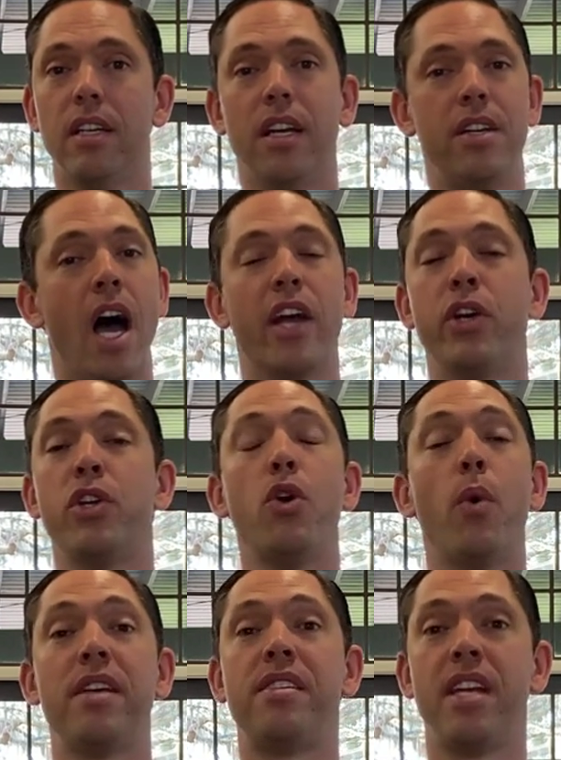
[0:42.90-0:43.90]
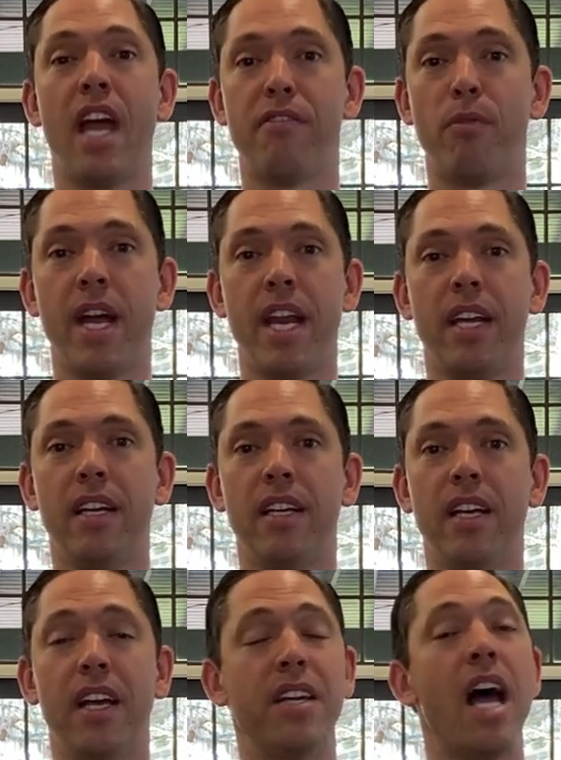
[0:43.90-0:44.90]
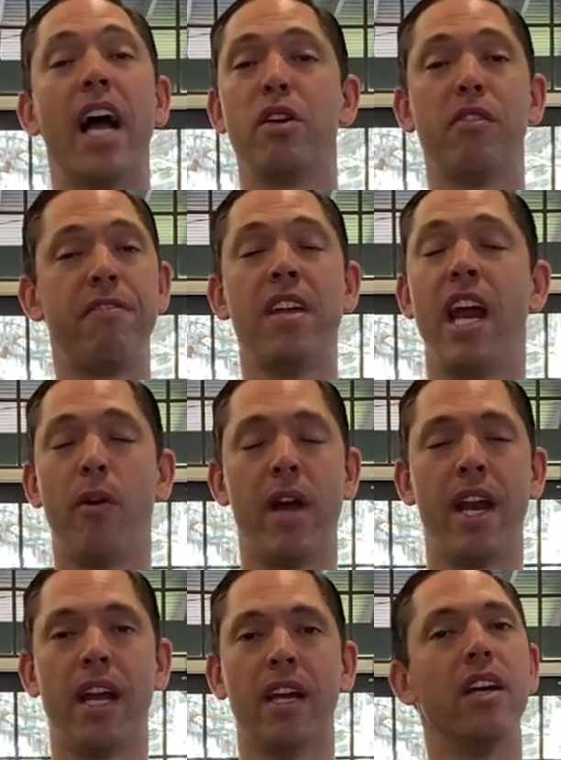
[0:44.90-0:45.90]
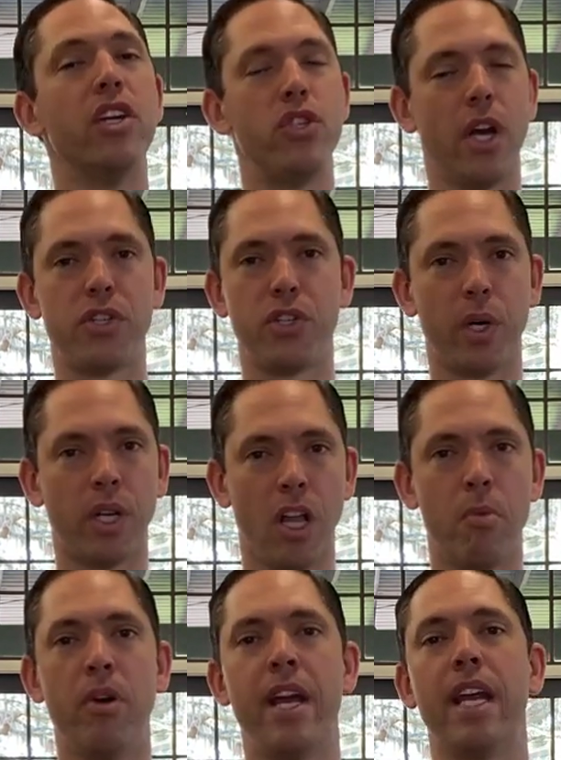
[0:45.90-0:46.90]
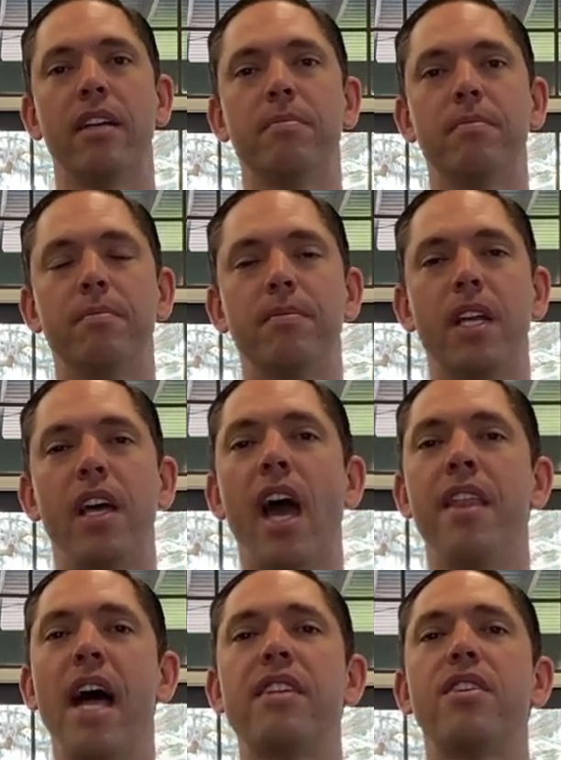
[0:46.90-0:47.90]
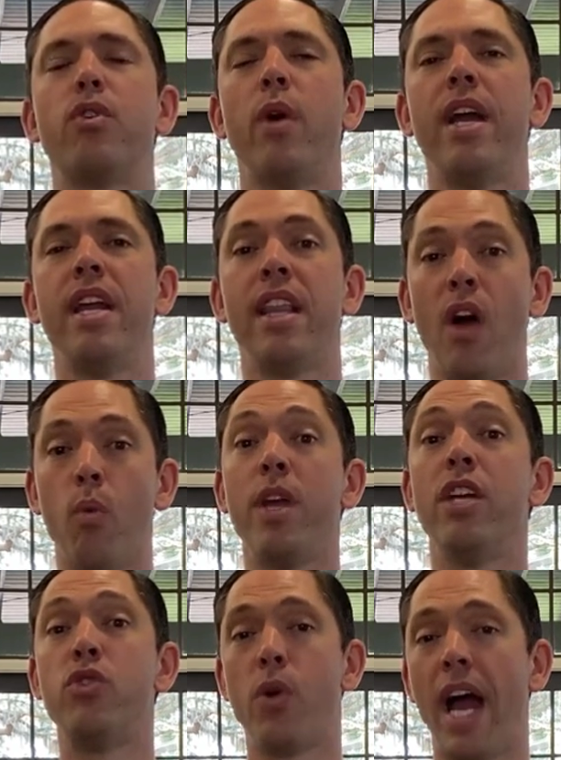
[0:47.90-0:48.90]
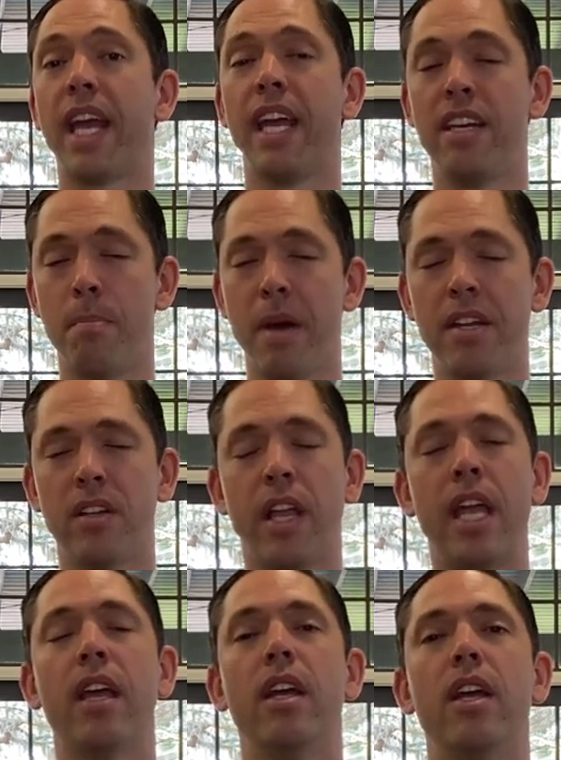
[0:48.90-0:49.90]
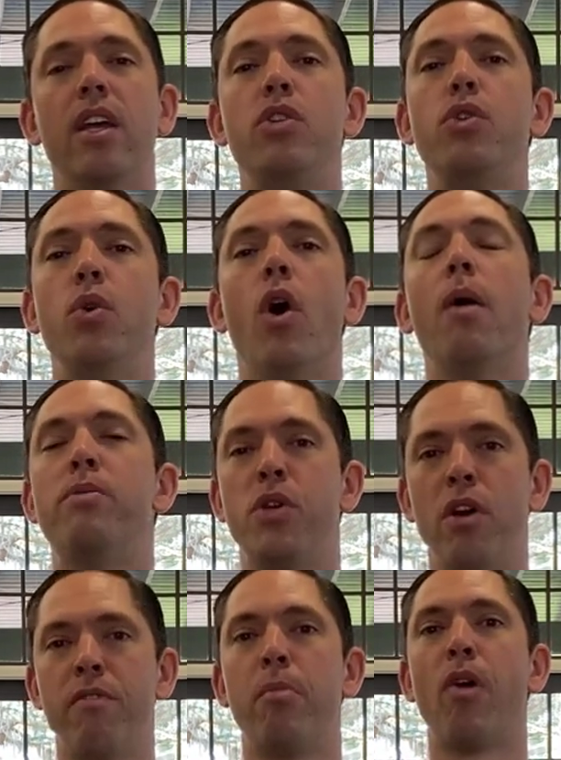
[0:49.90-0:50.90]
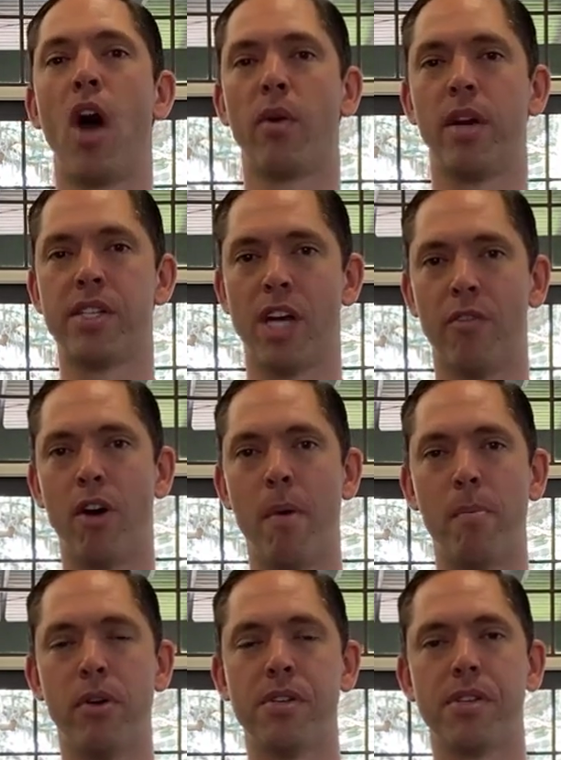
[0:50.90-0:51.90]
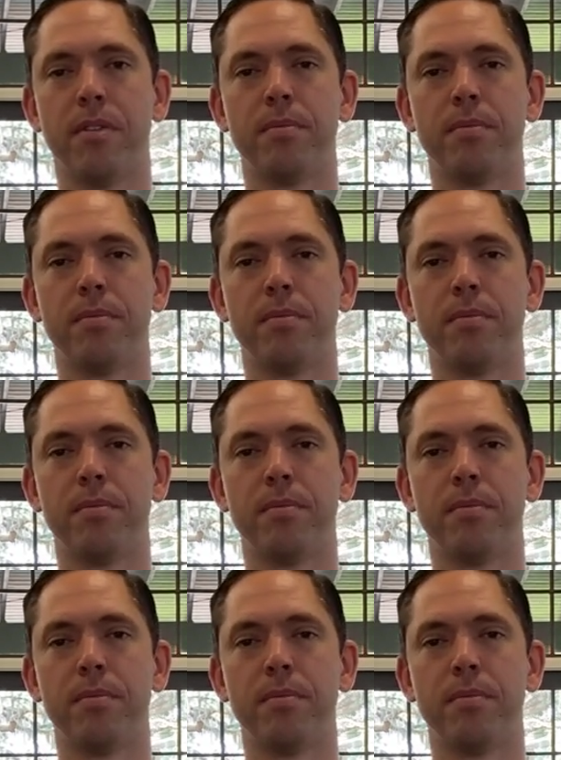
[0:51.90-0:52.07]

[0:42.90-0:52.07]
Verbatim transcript: not your USCF rating, not your FIDE rating, just your club rating. And that's the rating that we track independently to observe the progress of our members.